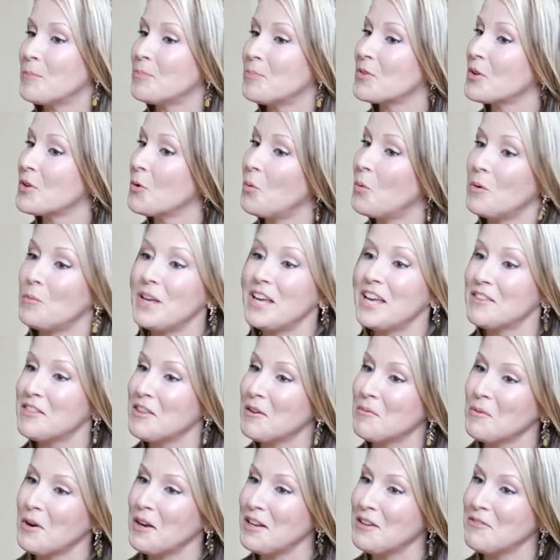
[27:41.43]
When we get
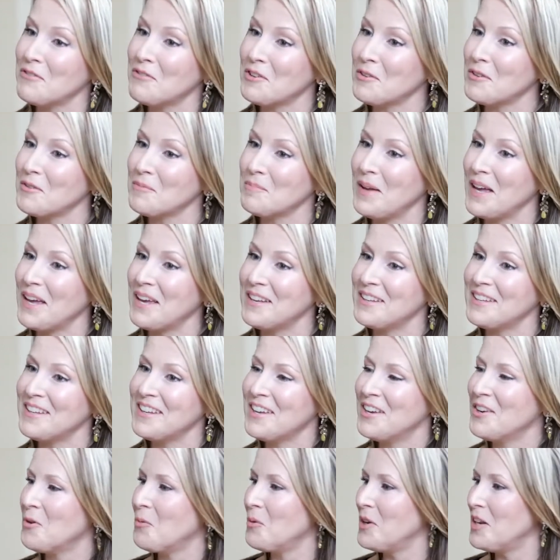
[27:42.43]
them ready for bed,
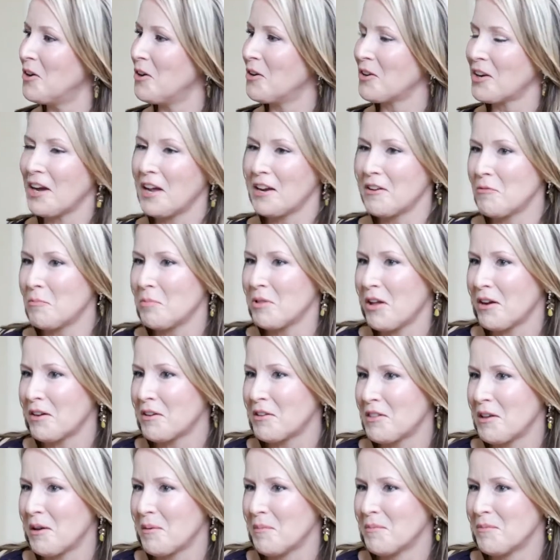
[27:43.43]
we don't kind of pluck
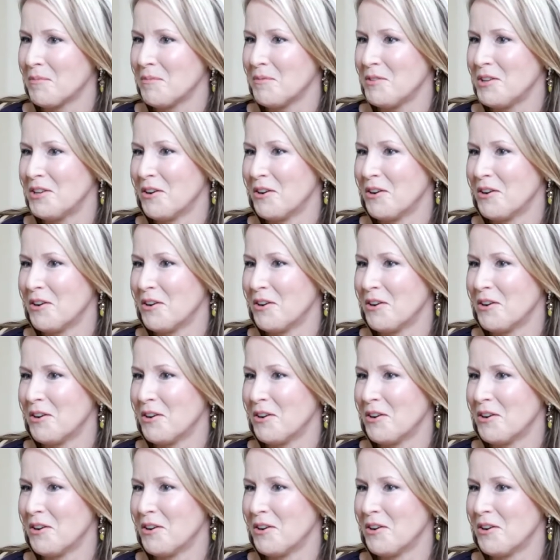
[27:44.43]
them,